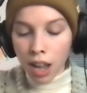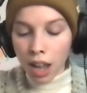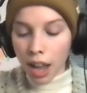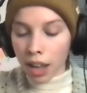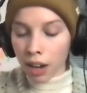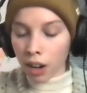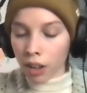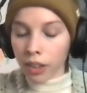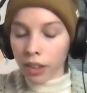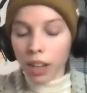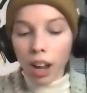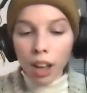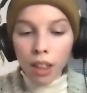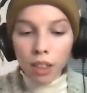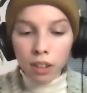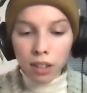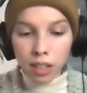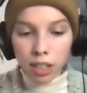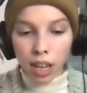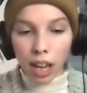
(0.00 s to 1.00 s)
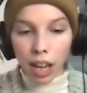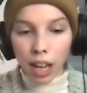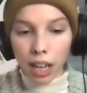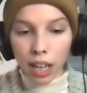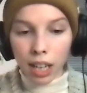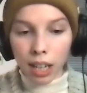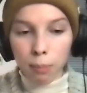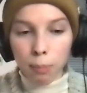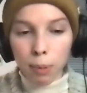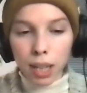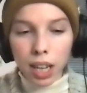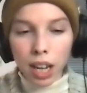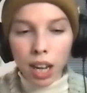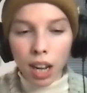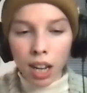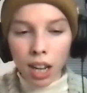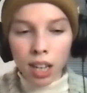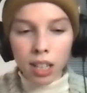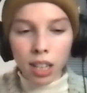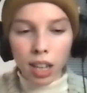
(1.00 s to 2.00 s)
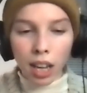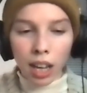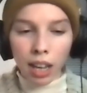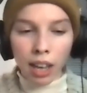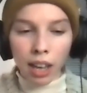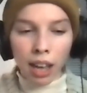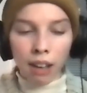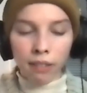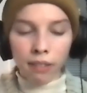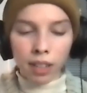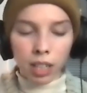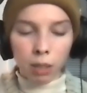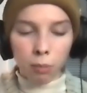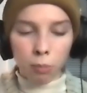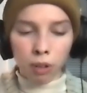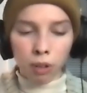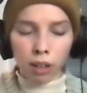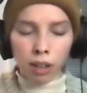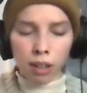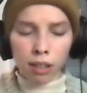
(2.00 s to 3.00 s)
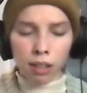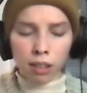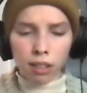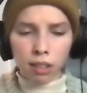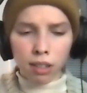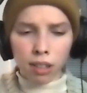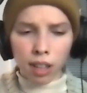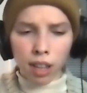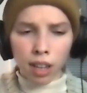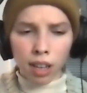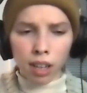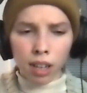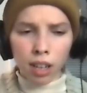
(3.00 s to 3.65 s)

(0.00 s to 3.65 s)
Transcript: And on the other side, because I have experience like